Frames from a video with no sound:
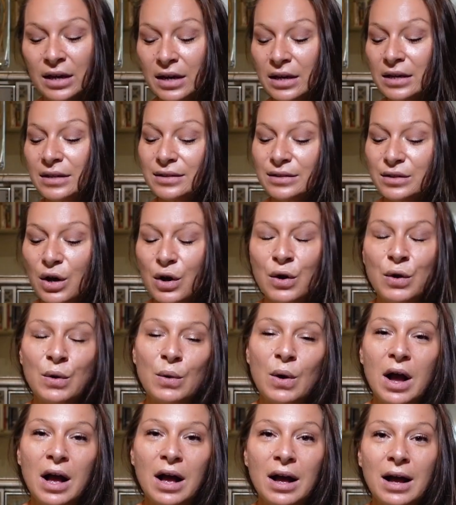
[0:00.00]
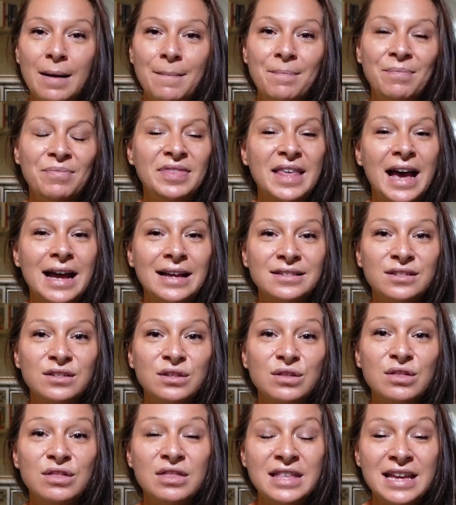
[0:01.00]
So that's
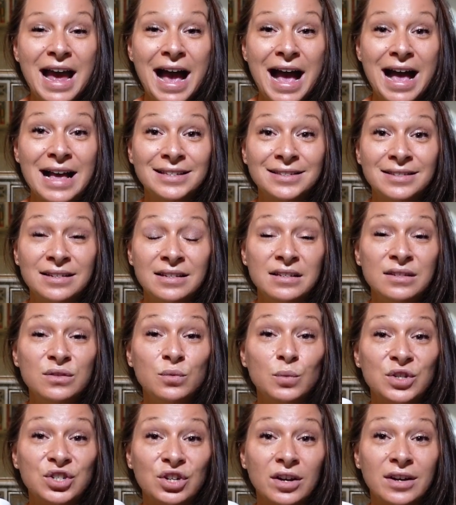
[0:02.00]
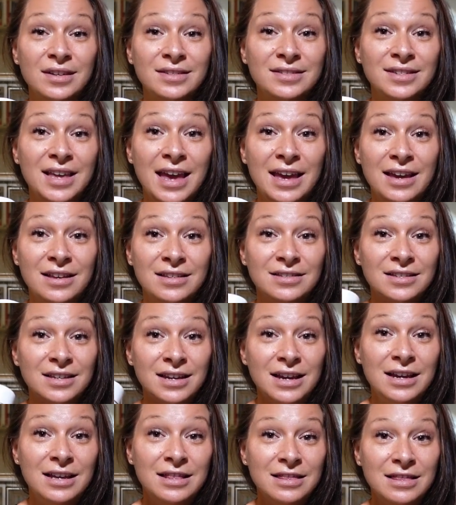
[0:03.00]
the acids which are contained
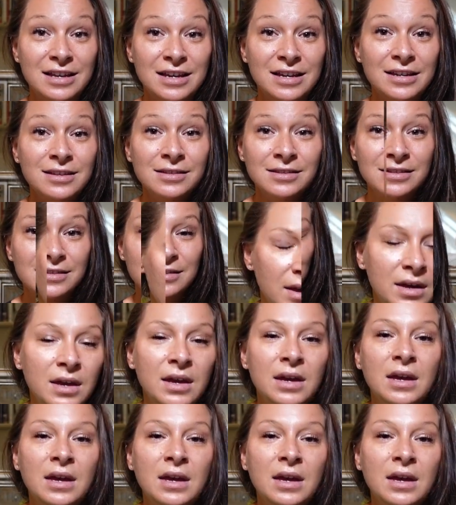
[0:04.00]
in this.